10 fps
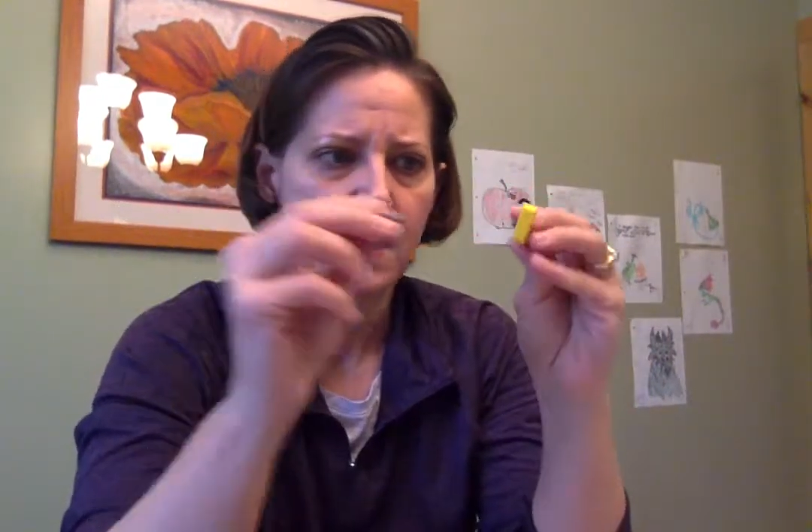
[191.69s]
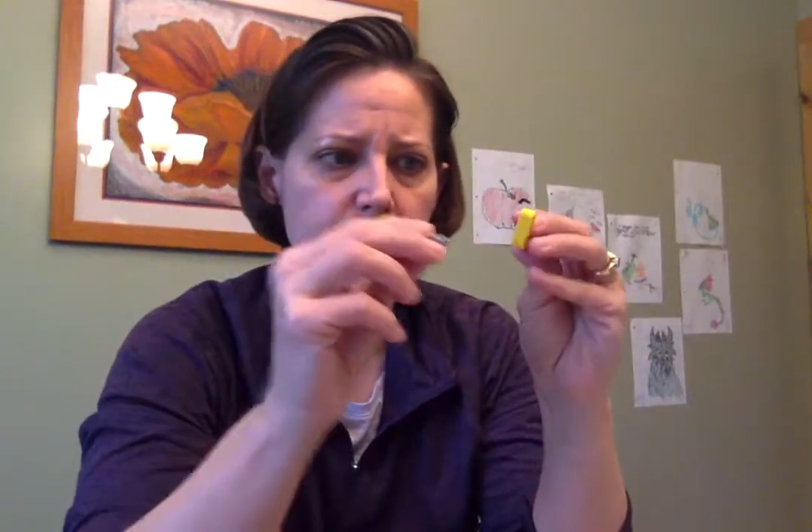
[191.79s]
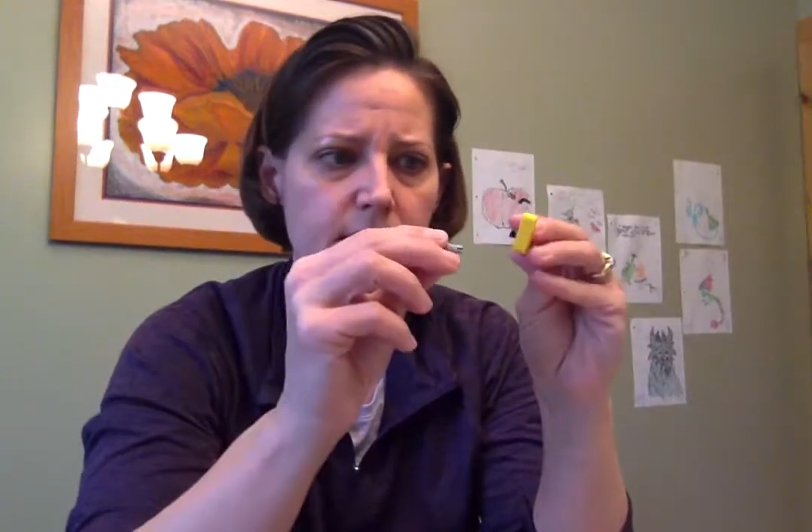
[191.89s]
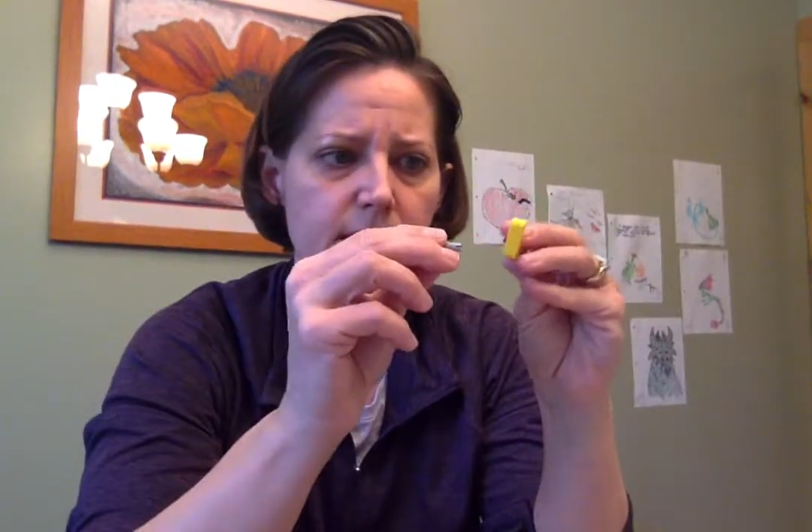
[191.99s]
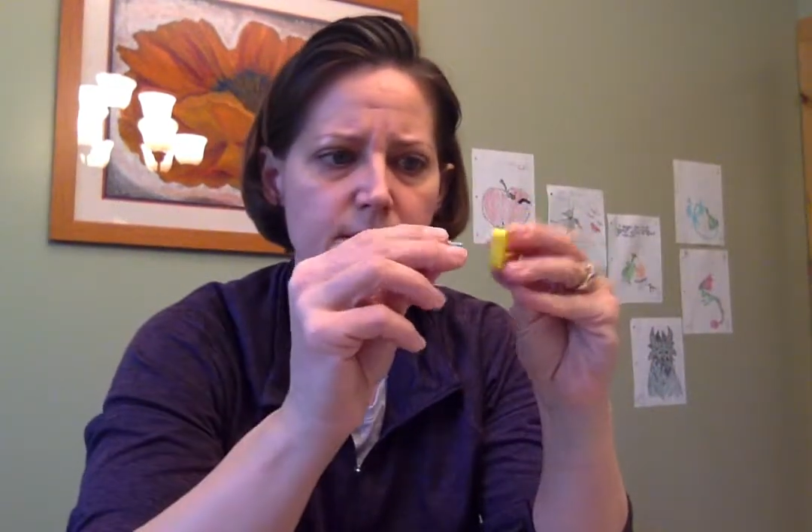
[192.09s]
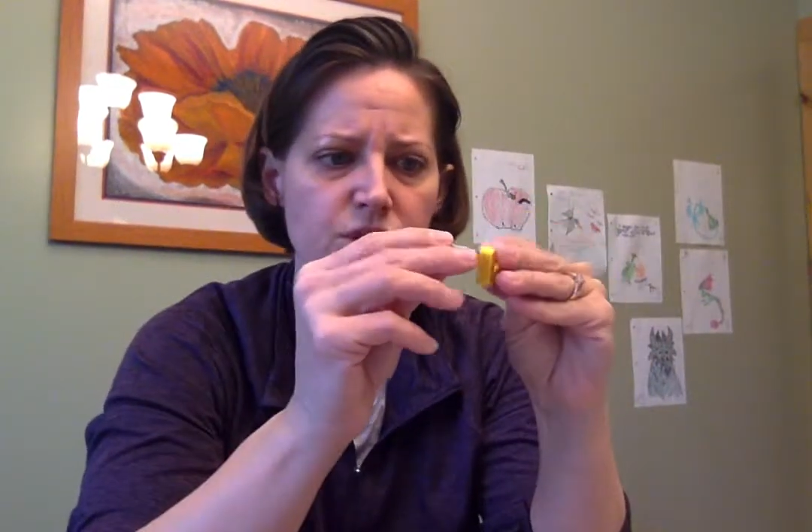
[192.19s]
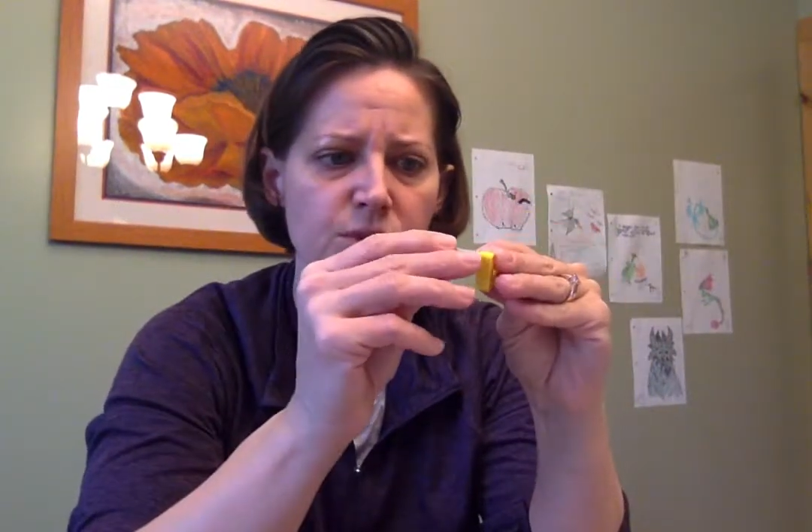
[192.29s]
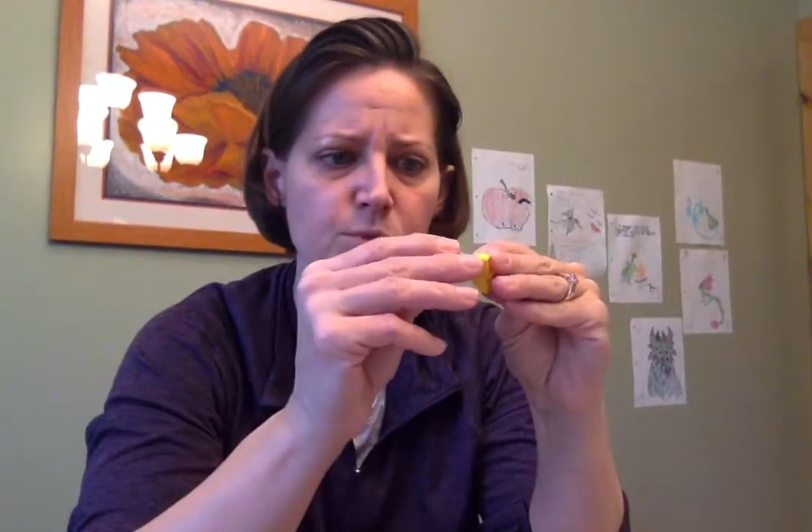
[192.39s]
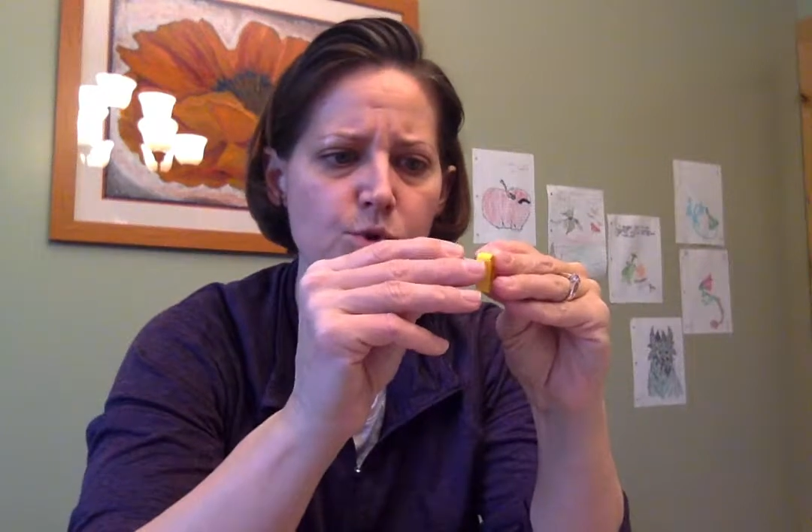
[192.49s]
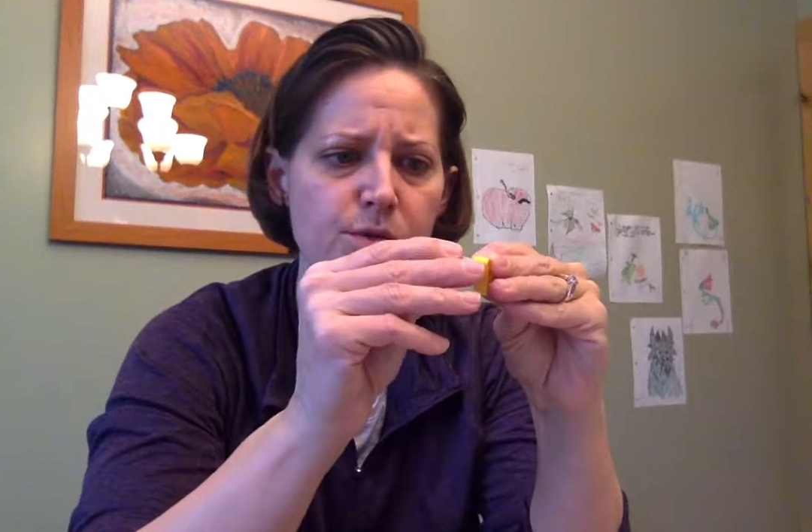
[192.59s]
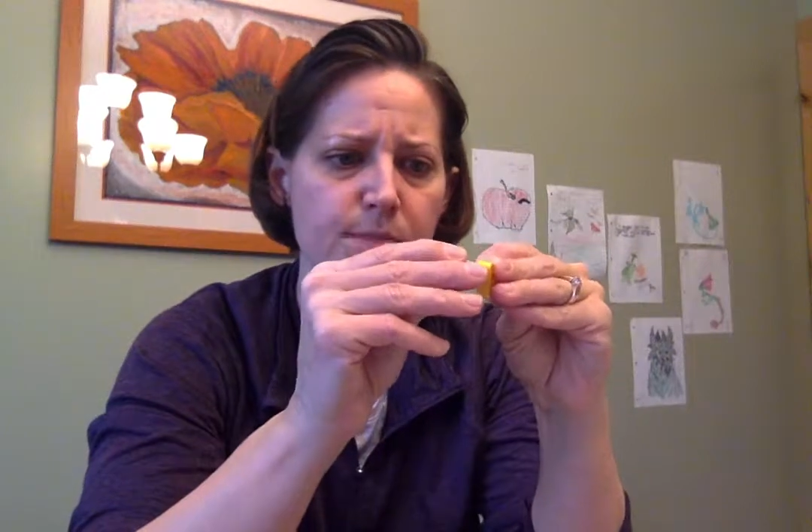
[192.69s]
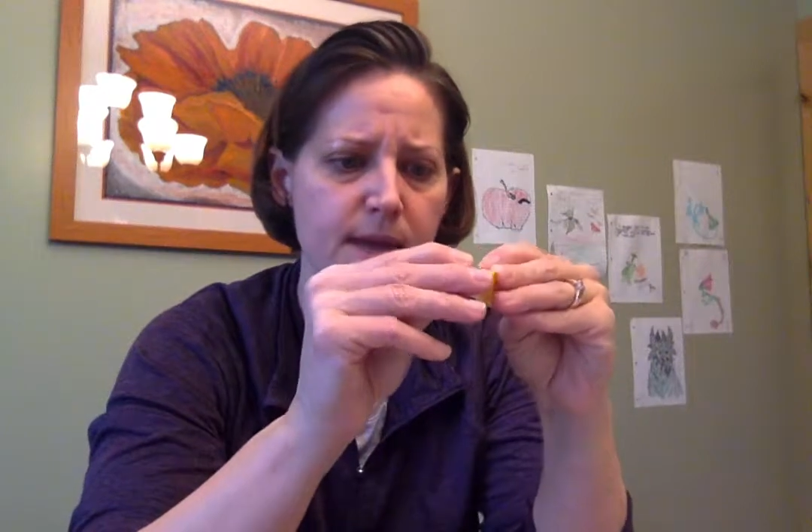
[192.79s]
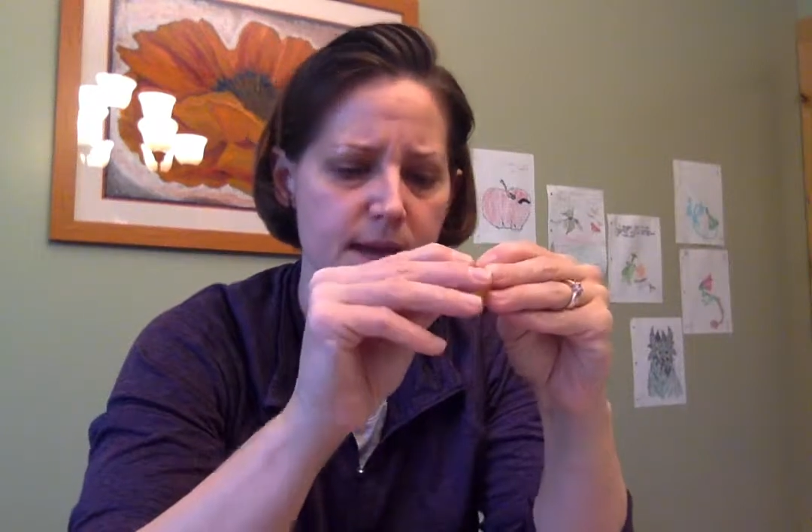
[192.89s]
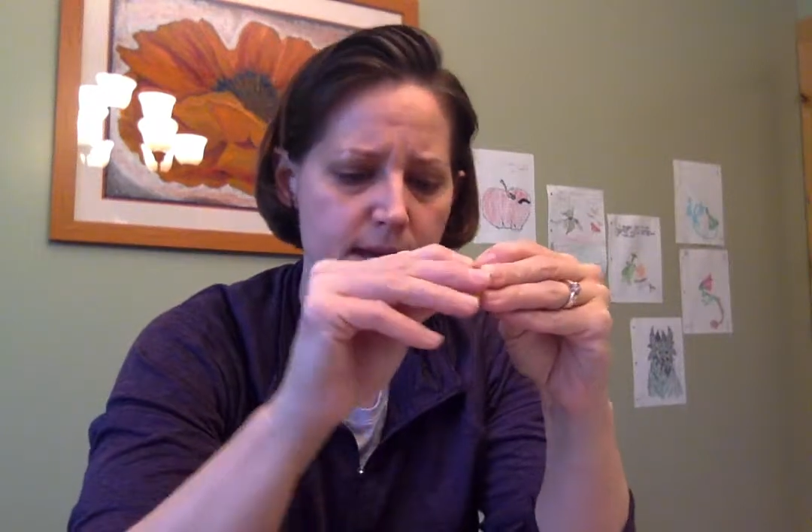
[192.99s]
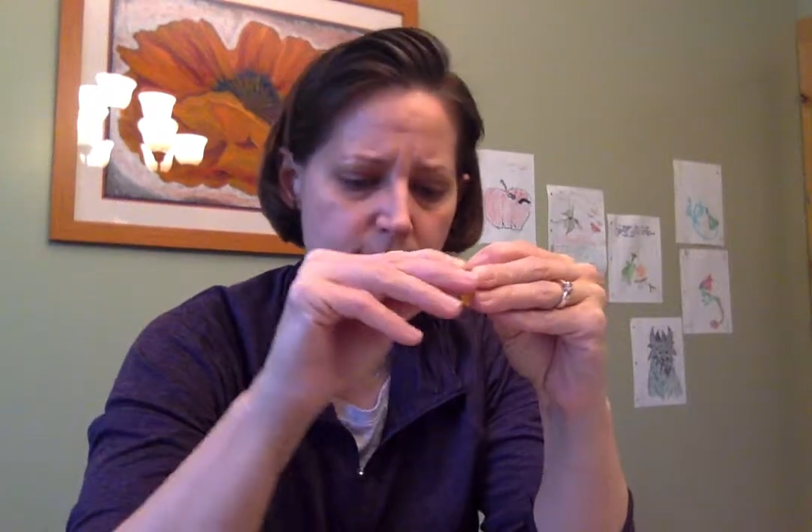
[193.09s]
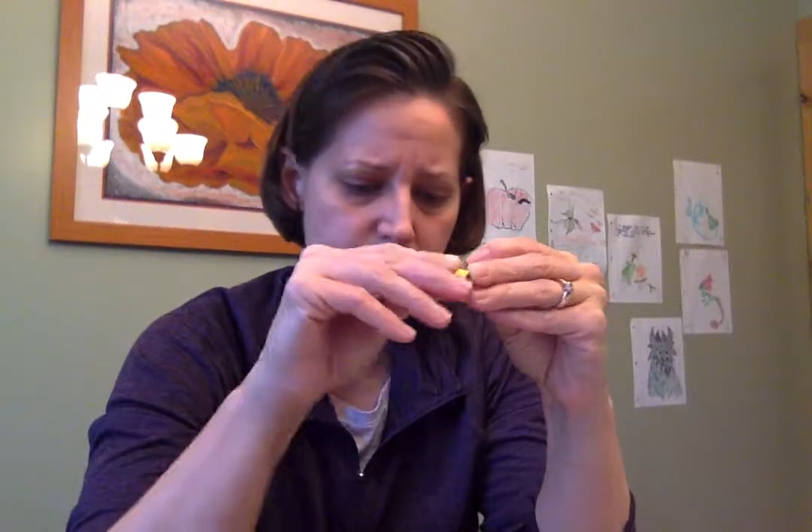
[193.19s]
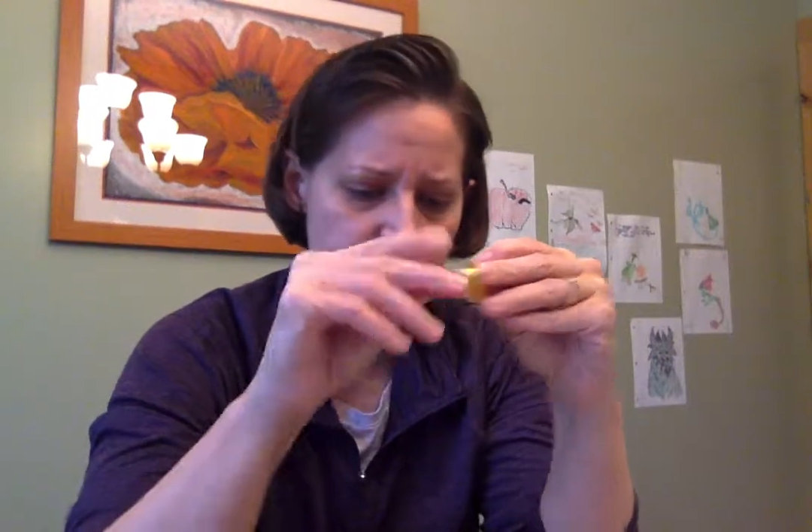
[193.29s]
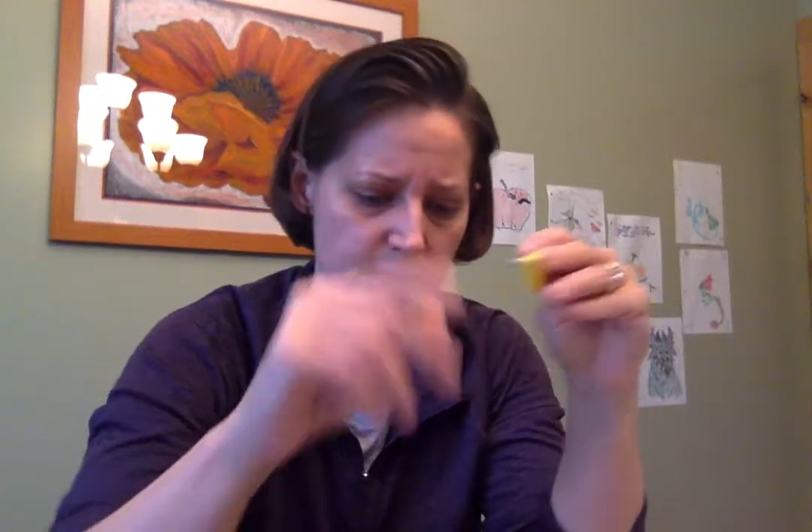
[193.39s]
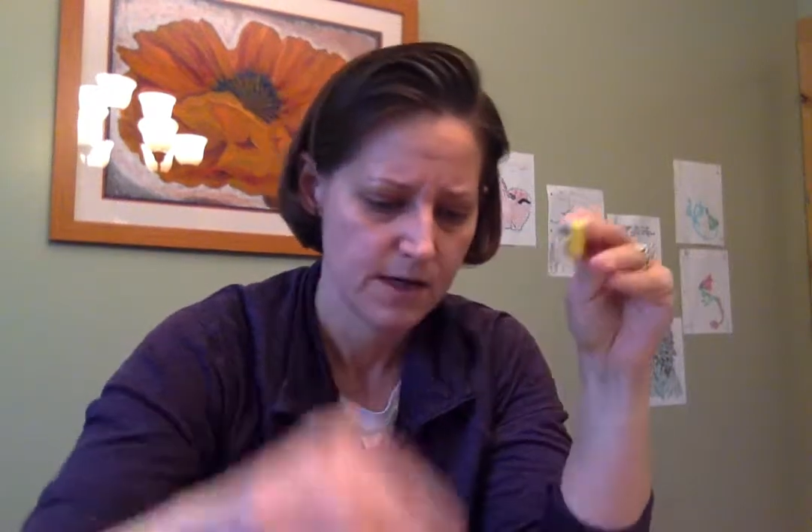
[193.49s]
In the smooth pegs,